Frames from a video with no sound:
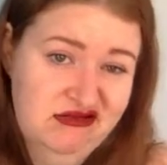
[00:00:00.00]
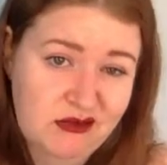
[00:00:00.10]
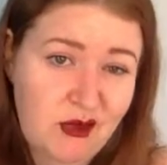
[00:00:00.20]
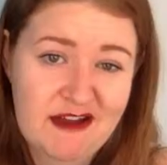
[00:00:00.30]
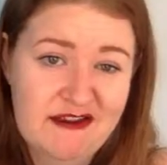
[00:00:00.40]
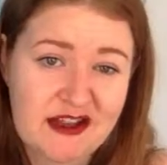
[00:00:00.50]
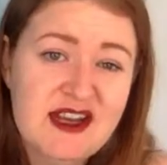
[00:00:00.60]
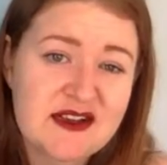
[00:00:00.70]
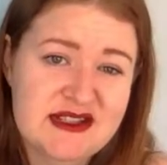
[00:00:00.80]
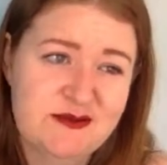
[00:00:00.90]
whatever. You
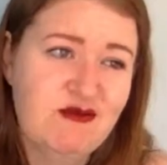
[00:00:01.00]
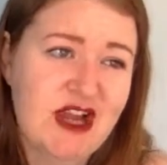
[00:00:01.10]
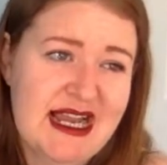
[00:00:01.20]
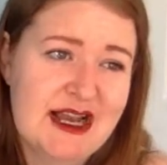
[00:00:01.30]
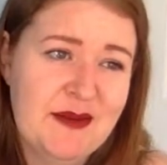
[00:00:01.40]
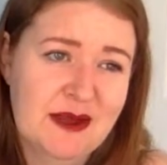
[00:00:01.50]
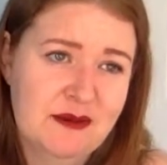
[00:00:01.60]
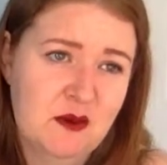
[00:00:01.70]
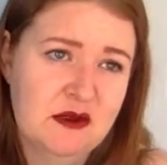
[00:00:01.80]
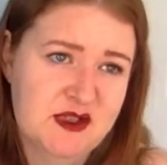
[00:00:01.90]
know, it's raining a
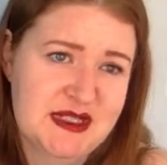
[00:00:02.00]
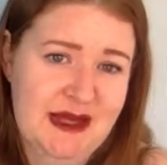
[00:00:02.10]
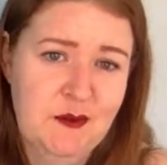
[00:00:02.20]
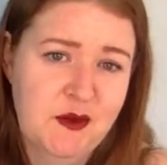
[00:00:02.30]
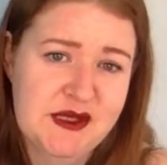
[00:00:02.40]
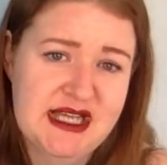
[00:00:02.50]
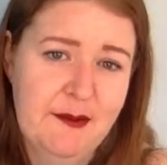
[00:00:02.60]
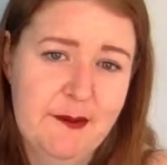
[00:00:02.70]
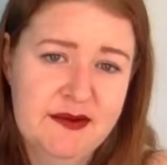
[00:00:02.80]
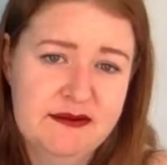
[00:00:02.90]
bit, but once we're damp, we're
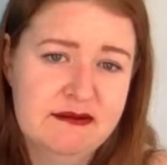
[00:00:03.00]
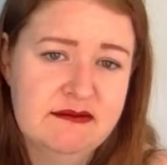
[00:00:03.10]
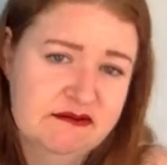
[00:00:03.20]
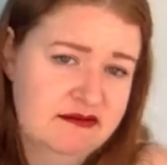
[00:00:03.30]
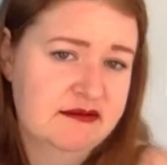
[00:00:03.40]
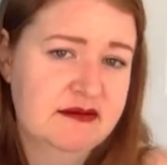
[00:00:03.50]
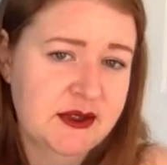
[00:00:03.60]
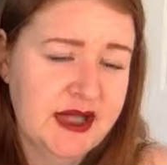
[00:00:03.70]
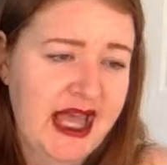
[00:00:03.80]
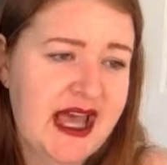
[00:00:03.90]
damp.
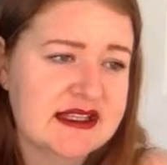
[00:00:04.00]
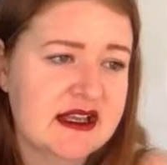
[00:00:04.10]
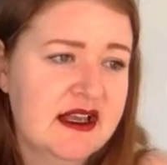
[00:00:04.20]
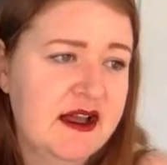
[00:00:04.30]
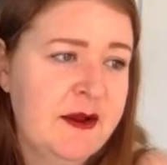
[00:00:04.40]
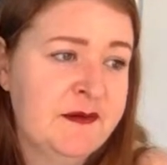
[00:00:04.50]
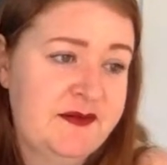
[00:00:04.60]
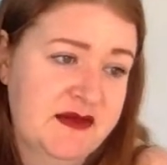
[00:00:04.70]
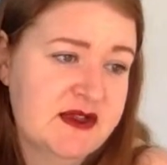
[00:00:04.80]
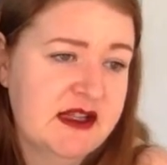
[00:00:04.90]
Who cares?
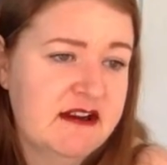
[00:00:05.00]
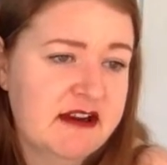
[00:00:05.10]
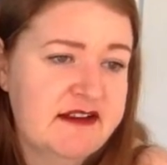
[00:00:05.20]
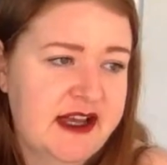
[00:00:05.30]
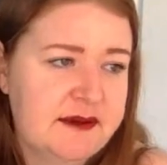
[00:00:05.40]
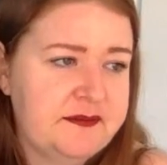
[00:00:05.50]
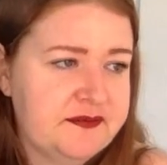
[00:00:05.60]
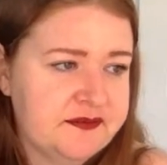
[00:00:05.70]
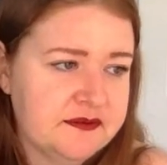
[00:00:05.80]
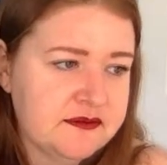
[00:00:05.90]
I was like, all right, fine.
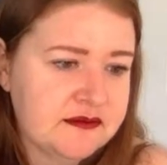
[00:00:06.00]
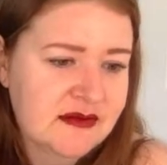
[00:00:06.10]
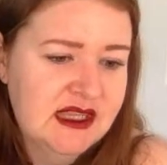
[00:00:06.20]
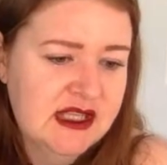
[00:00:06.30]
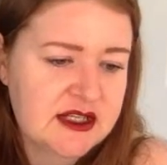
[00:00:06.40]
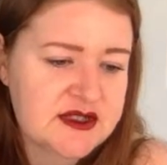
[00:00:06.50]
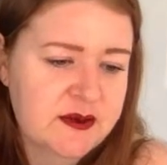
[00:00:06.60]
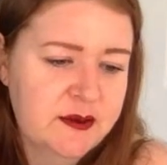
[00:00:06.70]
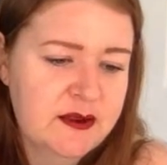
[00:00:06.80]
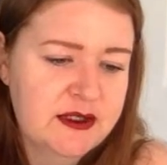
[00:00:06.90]
So
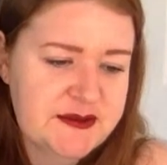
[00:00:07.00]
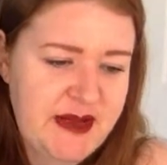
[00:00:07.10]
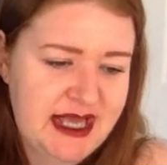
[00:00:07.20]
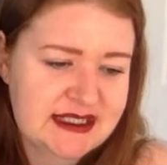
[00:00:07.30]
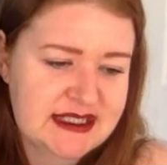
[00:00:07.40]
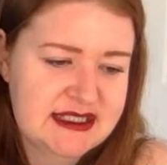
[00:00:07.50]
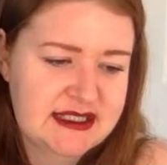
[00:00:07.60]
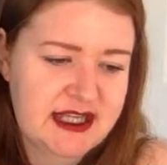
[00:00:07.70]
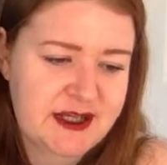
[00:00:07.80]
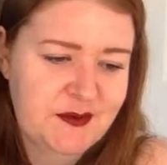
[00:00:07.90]
we walked past
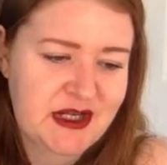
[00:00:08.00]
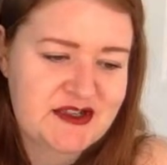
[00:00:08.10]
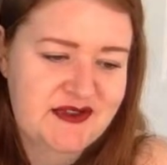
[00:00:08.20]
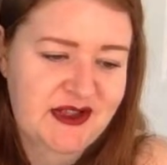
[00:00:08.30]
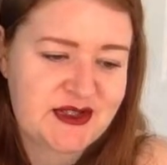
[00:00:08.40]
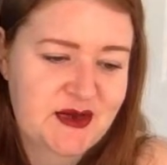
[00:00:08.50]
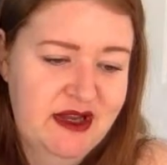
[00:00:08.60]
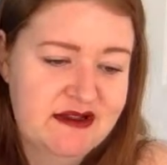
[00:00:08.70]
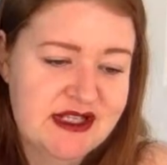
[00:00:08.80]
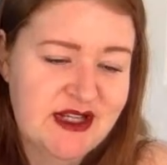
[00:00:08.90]
where Trafalgar
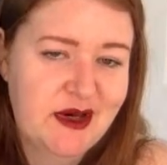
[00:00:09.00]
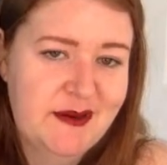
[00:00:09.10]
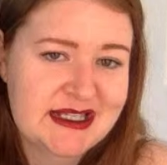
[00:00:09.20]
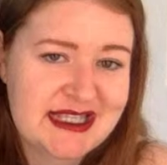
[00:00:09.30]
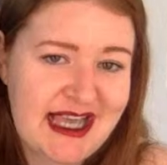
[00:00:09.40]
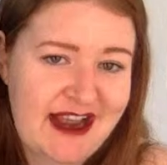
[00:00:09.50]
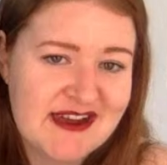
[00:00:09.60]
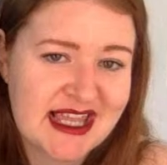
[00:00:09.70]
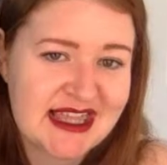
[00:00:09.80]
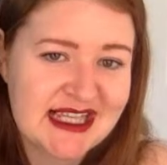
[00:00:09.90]
Square is, and you go past the
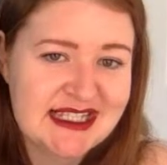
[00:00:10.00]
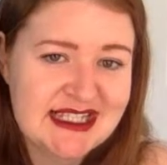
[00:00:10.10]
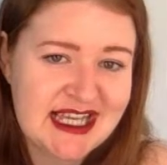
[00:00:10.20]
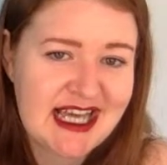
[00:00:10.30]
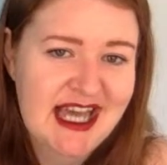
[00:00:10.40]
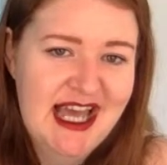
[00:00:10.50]
Garrick Theatre.